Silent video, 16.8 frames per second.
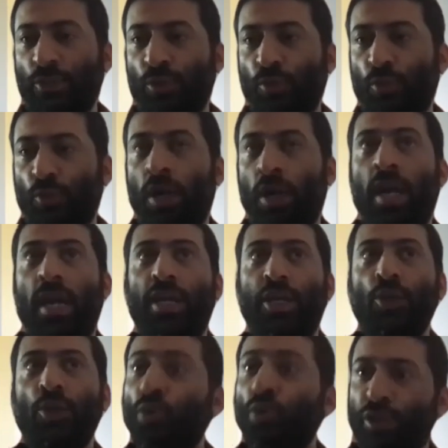to
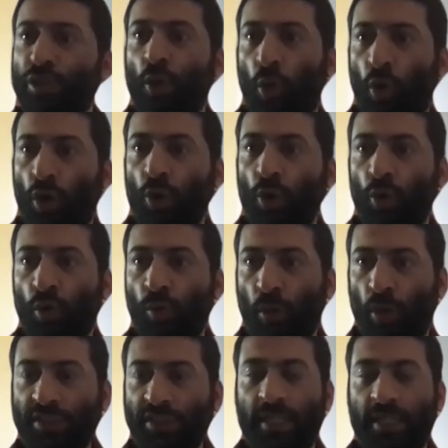use the Localroot
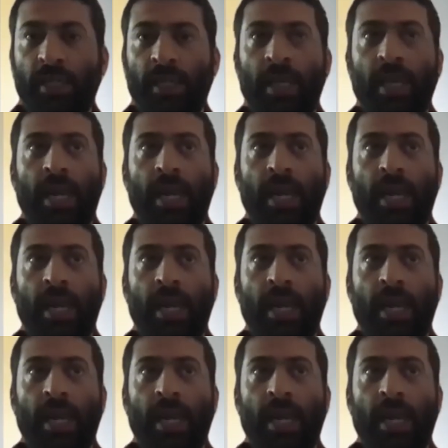project.